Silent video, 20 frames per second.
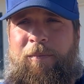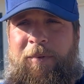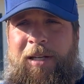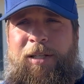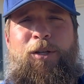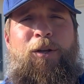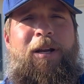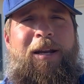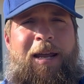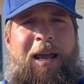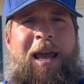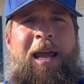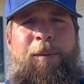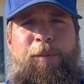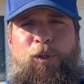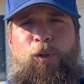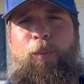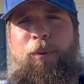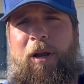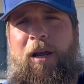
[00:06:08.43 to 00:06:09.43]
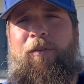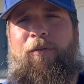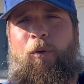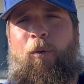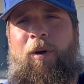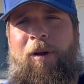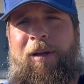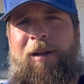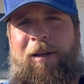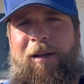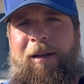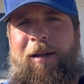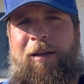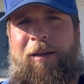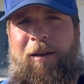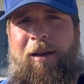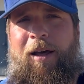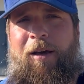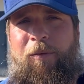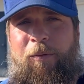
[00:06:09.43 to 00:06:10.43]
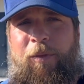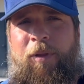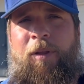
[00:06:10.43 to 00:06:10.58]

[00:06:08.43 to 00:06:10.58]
These are the games you play for, you know.